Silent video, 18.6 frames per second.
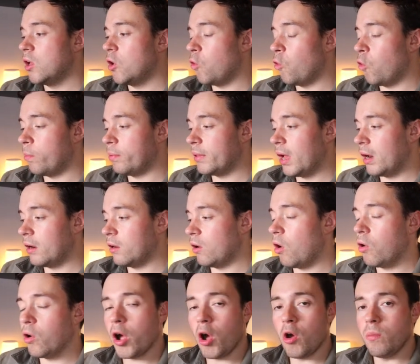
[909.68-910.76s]
up that on an
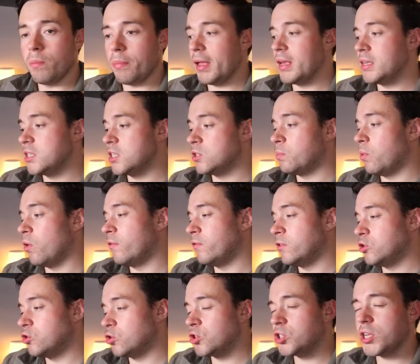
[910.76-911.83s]
ongoing basis. But if you're
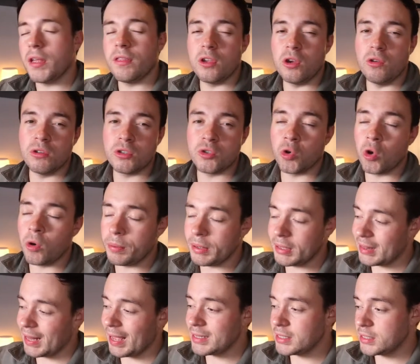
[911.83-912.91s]
just setting the units up, you'd
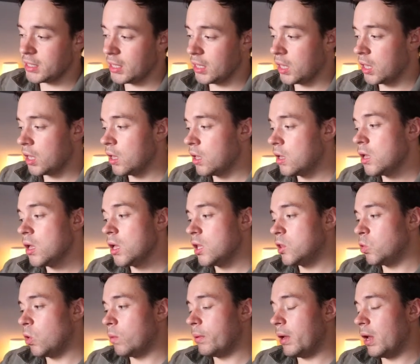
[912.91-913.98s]
like to think
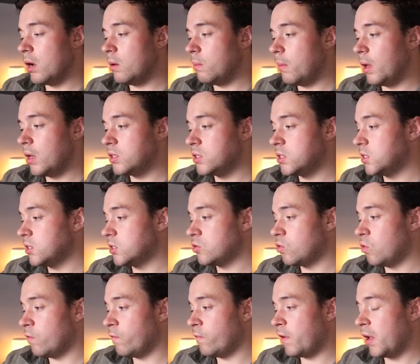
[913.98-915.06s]
there won't be any maintenance
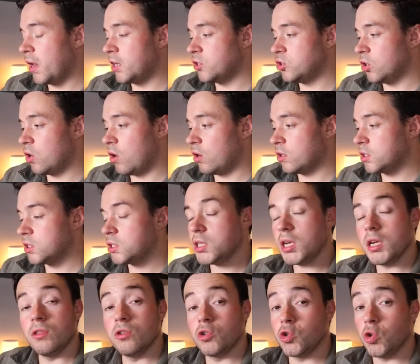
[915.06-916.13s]
or furniture costs
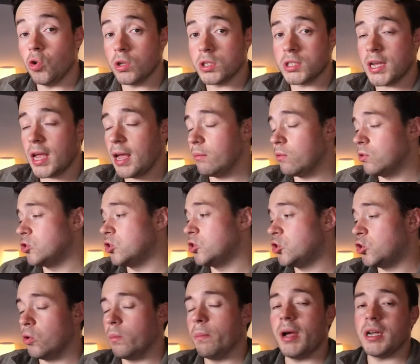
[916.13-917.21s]
in the short term, because you
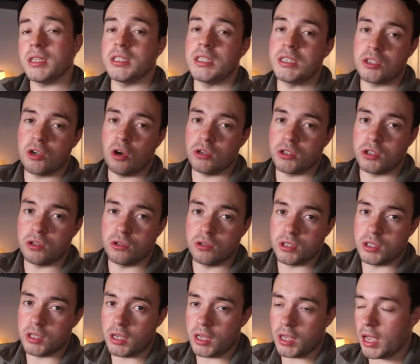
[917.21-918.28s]
should pass these costs on
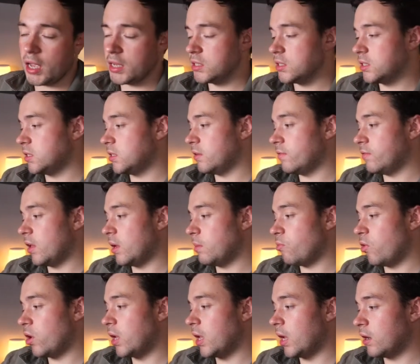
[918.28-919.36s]
to the guests if they
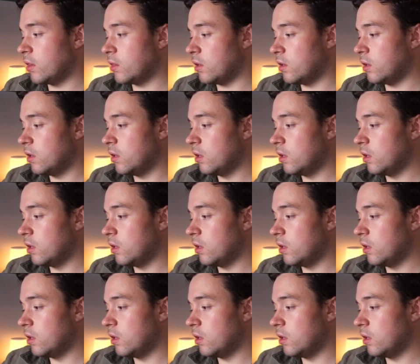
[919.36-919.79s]
break anything.